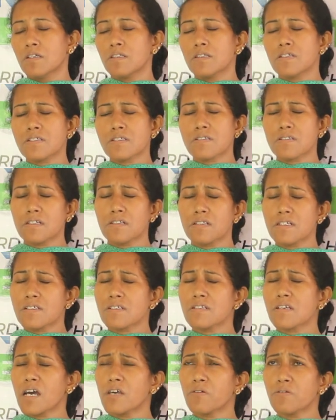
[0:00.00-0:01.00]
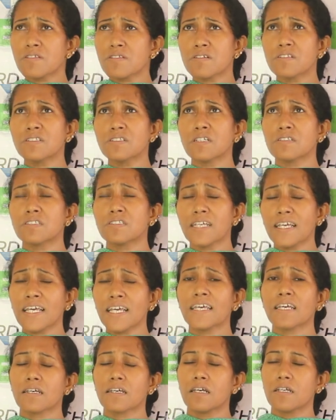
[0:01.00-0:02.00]
This is I was such
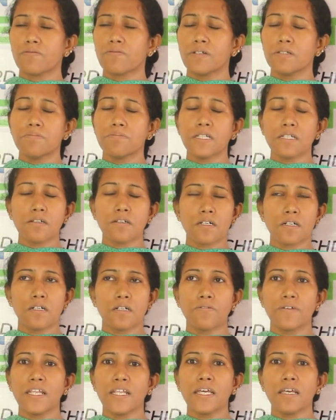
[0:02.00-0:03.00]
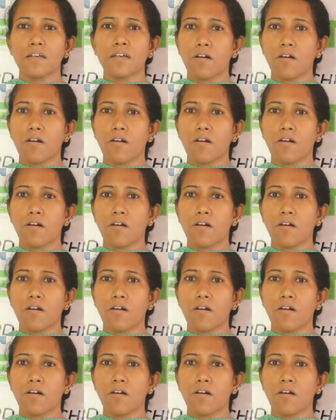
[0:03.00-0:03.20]
thinking it will be a very